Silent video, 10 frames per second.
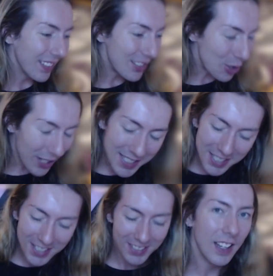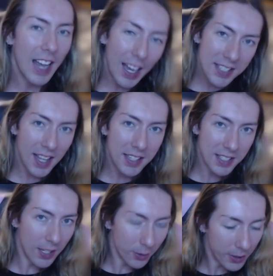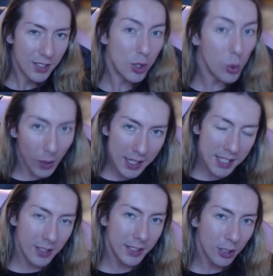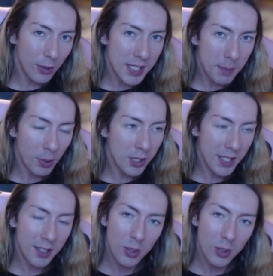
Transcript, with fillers: just... How does that sound? Do I sound like the crazy person,